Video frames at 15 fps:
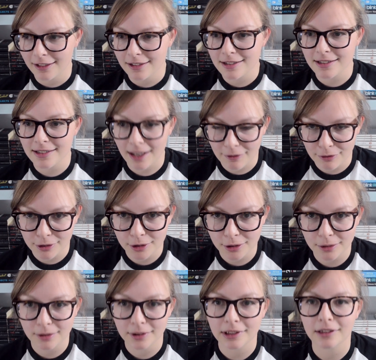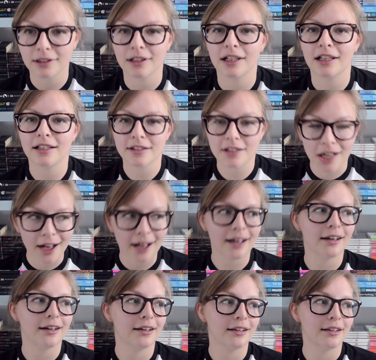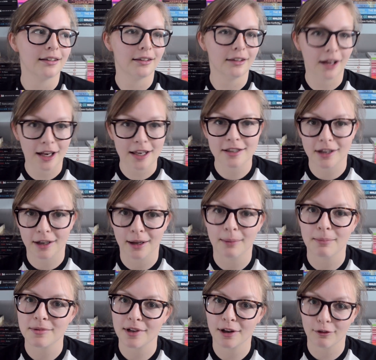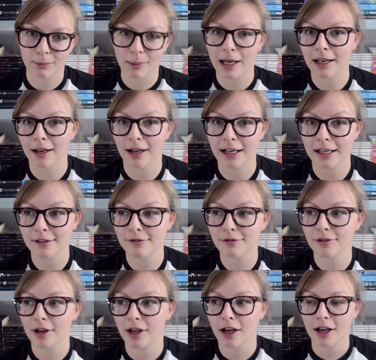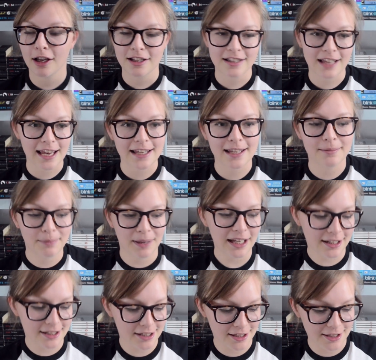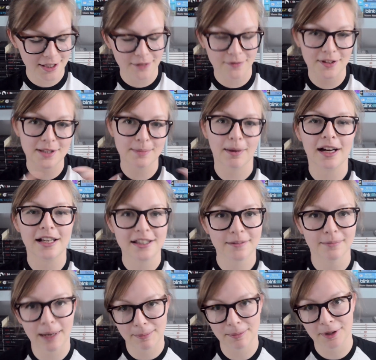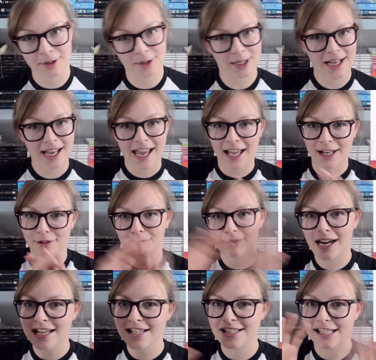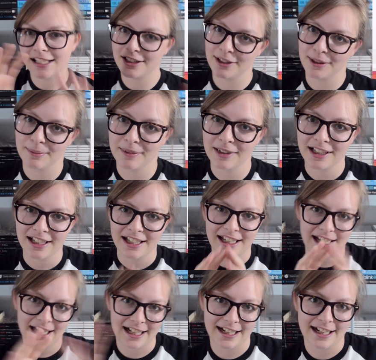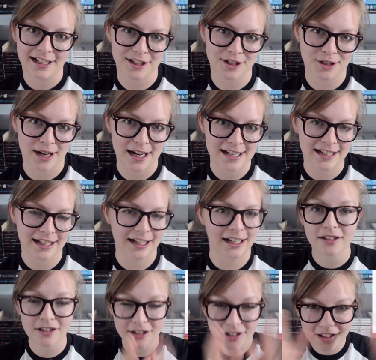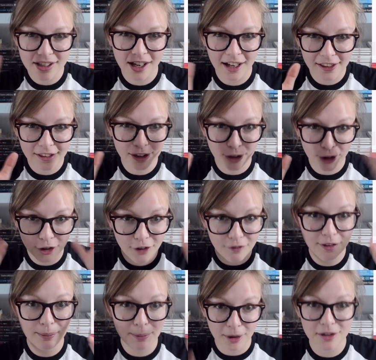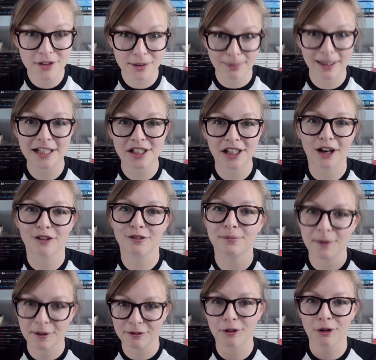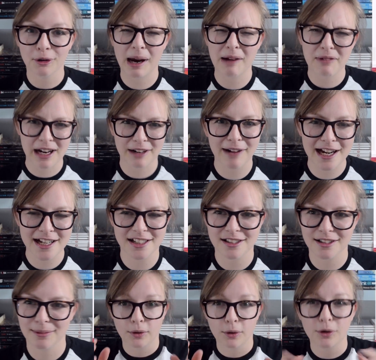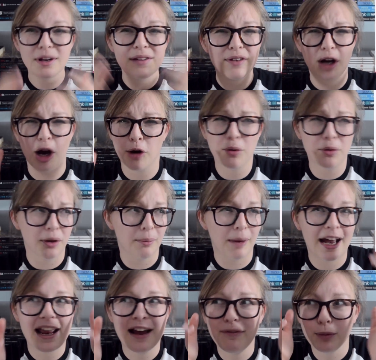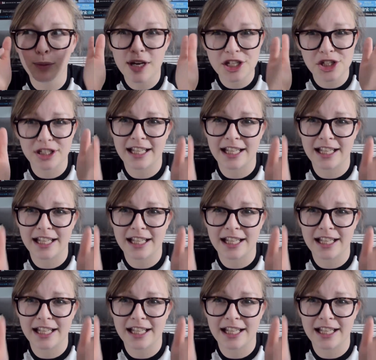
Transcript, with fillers: several entire night times of my life taking pictures of the spines of my book and arranging them in Illustrator to design the look of the books on my shelf before I rearrange them or even own them. I have wish